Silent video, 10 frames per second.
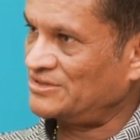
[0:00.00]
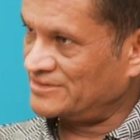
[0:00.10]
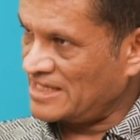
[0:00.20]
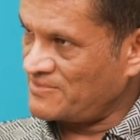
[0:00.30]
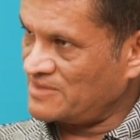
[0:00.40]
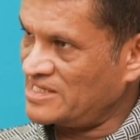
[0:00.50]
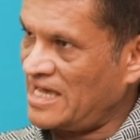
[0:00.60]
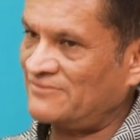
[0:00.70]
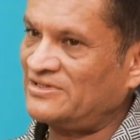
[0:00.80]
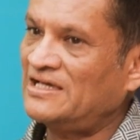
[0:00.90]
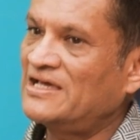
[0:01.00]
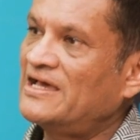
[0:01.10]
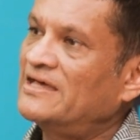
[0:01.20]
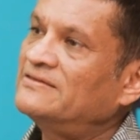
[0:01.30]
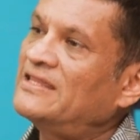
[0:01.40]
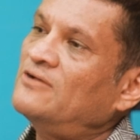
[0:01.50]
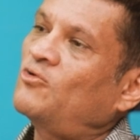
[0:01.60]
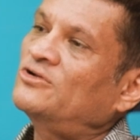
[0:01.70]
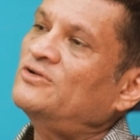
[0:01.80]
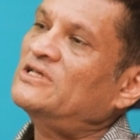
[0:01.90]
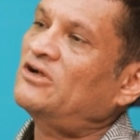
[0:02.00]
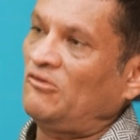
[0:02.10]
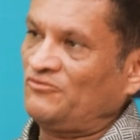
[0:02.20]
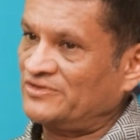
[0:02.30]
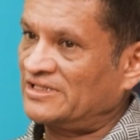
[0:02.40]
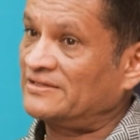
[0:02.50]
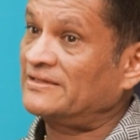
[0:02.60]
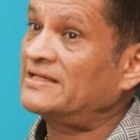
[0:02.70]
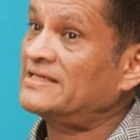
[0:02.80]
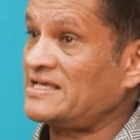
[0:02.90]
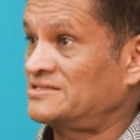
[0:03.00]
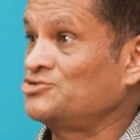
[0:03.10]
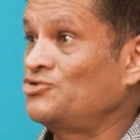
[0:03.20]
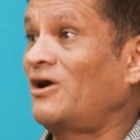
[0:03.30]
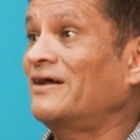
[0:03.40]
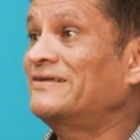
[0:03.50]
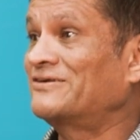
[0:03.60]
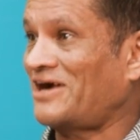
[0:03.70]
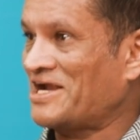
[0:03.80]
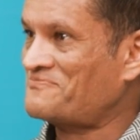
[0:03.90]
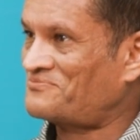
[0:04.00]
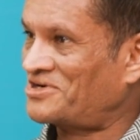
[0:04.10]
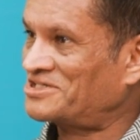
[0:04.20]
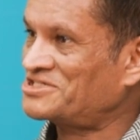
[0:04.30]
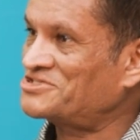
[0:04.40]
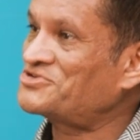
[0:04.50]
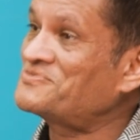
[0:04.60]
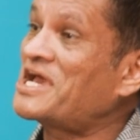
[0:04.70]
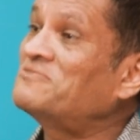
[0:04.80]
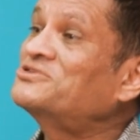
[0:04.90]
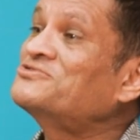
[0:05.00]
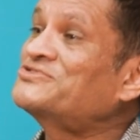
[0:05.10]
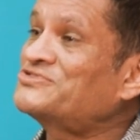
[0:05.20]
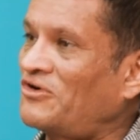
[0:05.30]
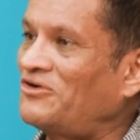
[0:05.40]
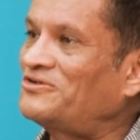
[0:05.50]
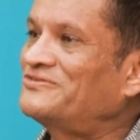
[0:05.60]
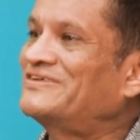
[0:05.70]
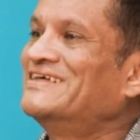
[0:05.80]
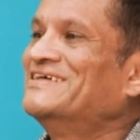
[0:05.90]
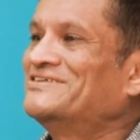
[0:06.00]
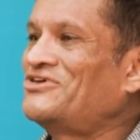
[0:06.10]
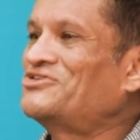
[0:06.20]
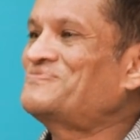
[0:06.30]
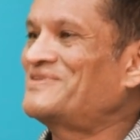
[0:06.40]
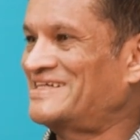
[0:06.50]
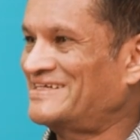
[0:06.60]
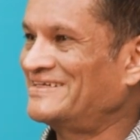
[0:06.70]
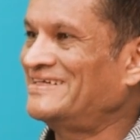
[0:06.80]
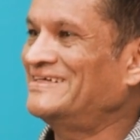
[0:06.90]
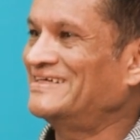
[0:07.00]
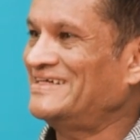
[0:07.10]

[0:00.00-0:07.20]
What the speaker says: they may be having, and they want to be confident that, yes, you are the right person to be able to solve those particular